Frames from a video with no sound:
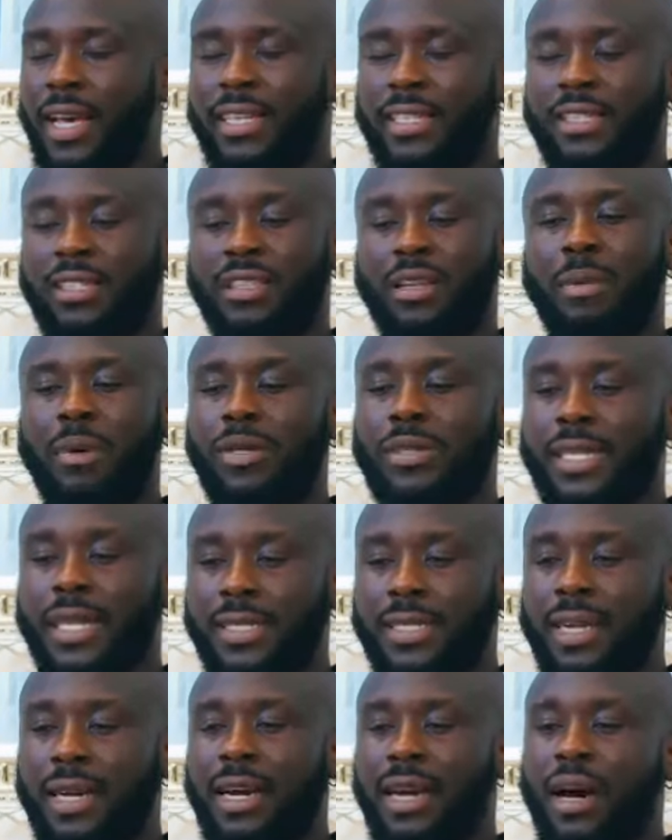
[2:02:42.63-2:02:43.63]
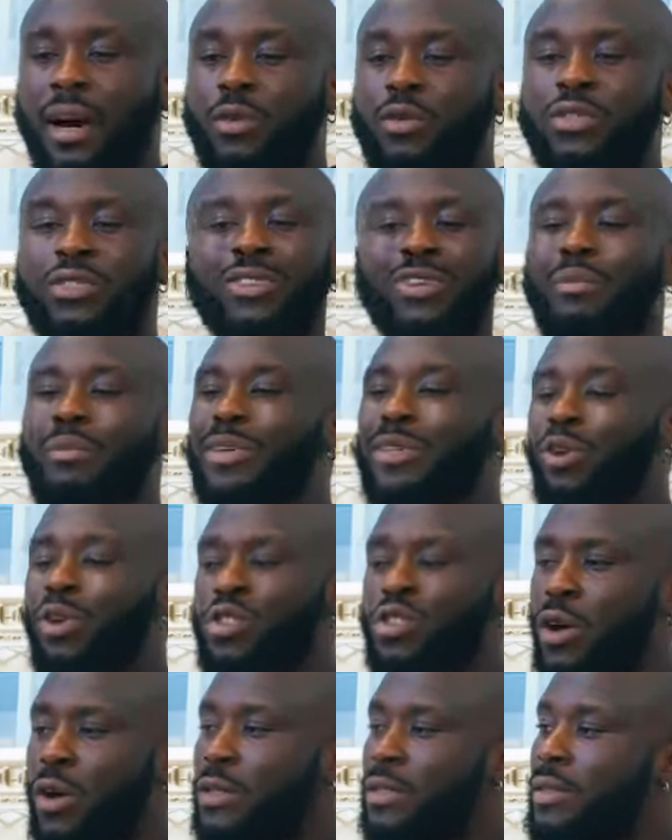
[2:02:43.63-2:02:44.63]
It's not about sending account numbers or
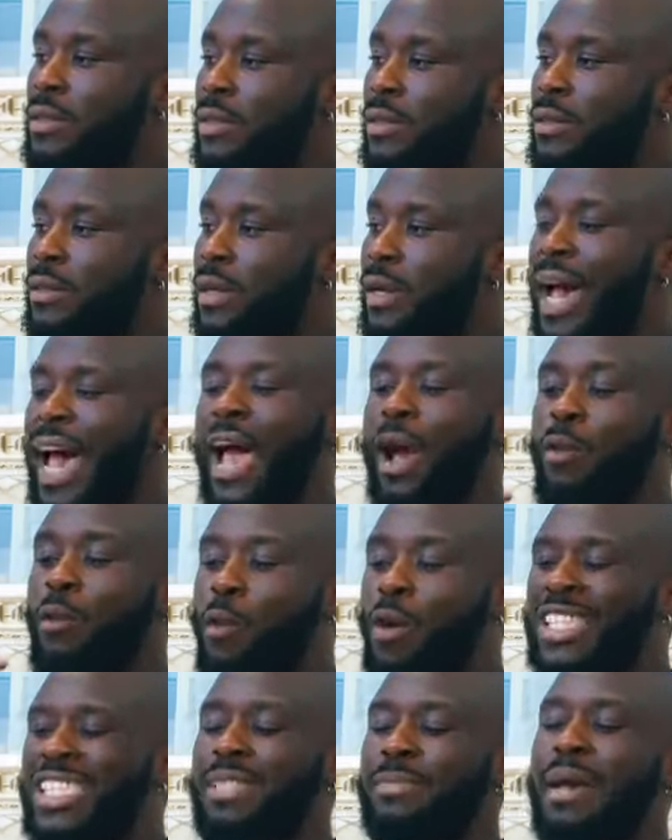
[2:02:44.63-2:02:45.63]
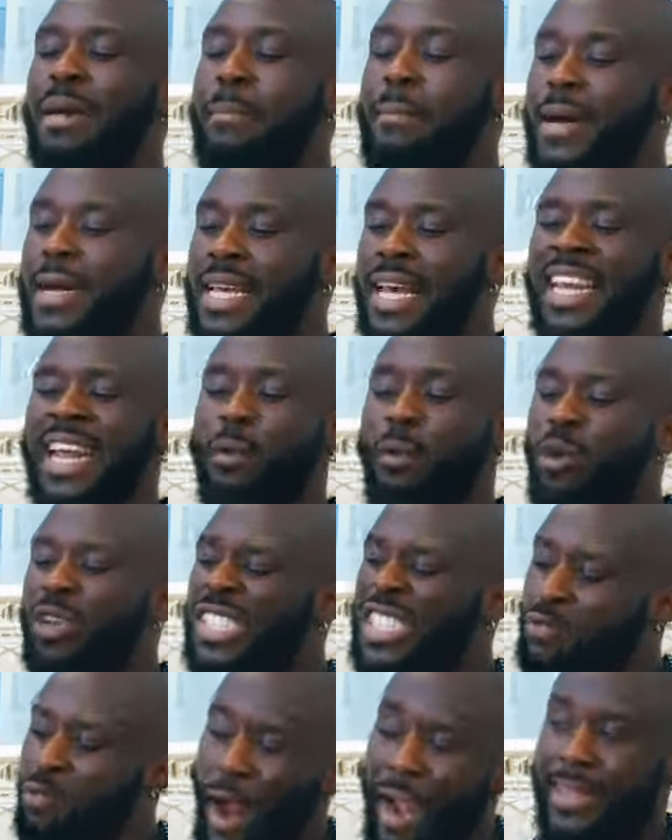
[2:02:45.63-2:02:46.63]
not. I want my money and I
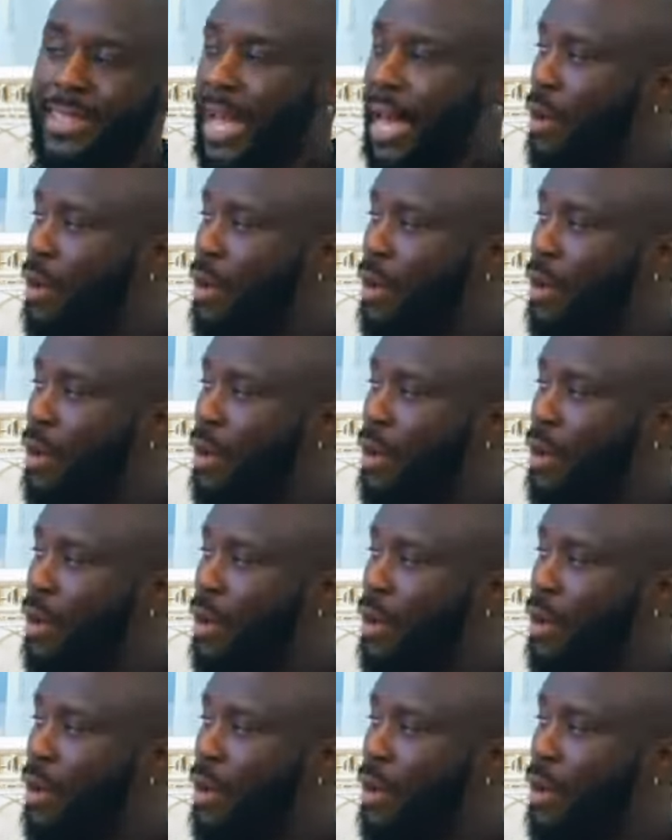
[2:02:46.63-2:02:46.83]
want it right